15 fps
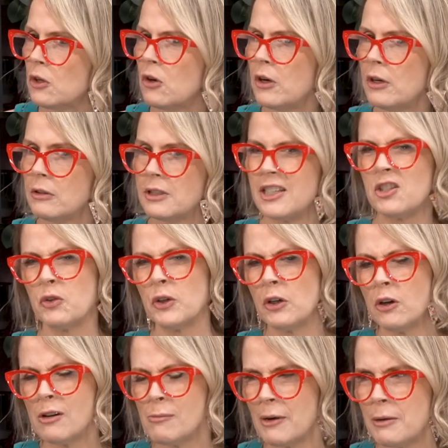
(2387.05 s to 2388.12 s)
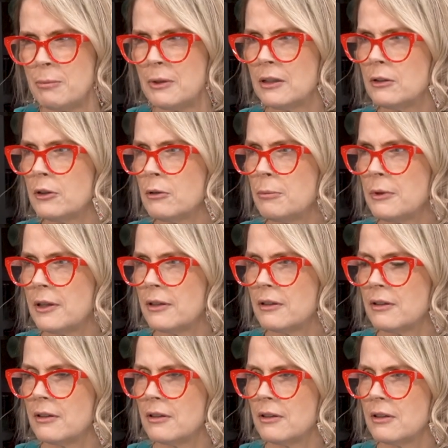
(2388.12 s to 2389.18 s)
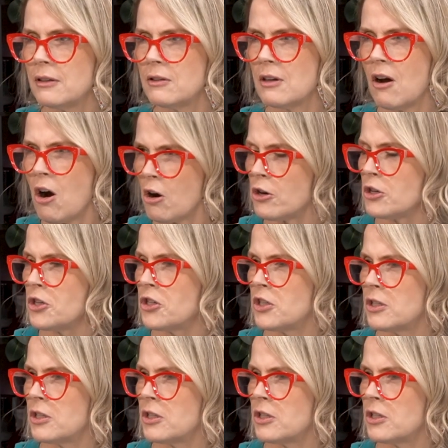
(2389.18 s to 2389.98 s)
oil might be a little bit harsh.